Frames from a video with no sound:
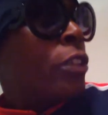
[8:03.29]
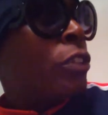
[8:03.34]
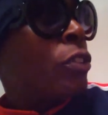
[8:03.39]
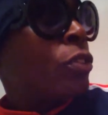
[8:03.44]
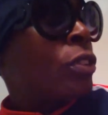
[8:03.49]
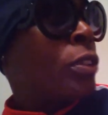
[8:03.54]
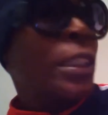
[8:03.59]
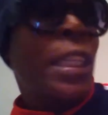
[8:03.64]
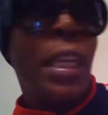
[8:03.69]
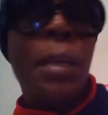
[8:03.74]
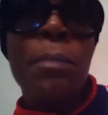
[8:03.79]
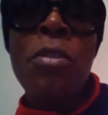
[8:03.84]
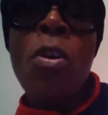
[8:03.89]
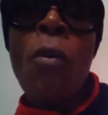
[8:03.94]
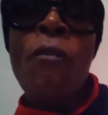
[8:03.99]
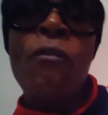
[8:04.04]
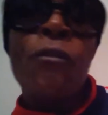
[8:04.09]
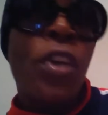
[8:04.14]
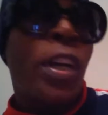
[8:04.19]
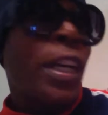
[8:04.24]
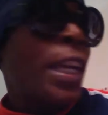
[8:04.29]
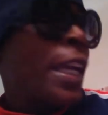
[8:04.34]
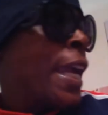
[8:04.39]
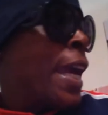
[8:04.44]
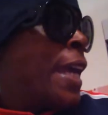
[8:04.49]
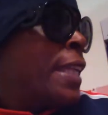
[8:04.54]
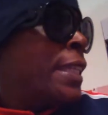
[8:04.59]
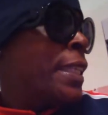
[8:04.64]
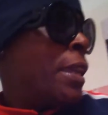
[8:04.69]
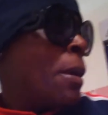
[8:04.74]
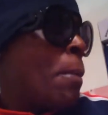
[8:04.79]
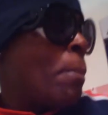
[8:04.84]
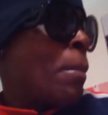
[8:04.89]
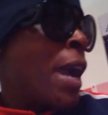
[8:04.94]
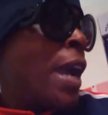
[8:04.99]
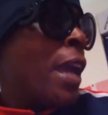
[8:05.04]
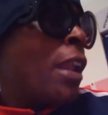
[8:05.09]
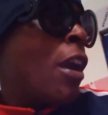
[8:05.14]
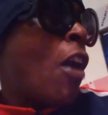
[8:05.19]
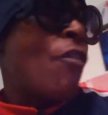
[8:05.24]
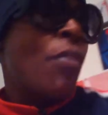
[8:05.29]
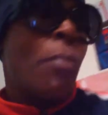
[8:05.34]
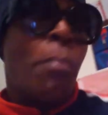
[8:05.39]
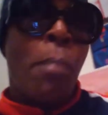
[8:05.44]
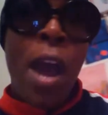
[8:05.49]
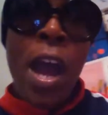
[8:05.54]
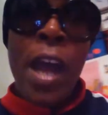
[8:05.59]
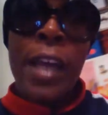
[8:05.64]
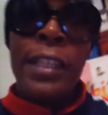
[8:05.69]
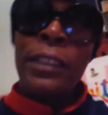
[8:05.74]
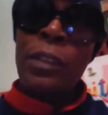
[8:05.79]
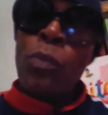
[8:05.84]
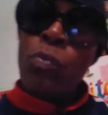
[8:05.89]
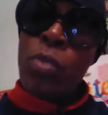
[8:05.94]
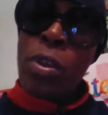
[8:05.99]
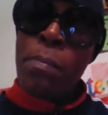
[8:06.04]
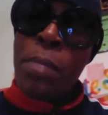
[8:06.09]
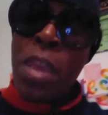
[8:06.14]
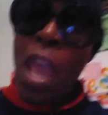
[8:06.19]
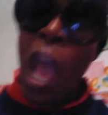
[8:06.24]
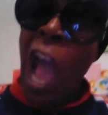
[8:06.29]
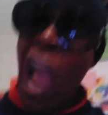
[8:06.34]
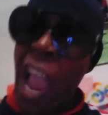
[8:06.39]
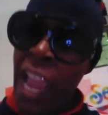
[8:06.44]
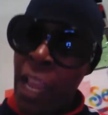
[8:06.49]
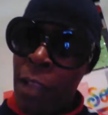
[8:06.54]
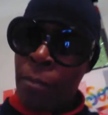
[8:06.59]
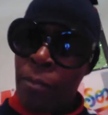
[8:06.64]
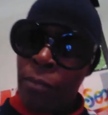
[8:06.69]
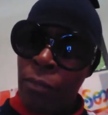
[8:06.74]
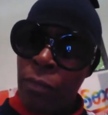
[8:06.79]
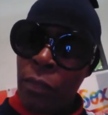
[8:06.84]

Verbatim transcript: So keep your fucking goddamn mind off of mines, and we'll be alright.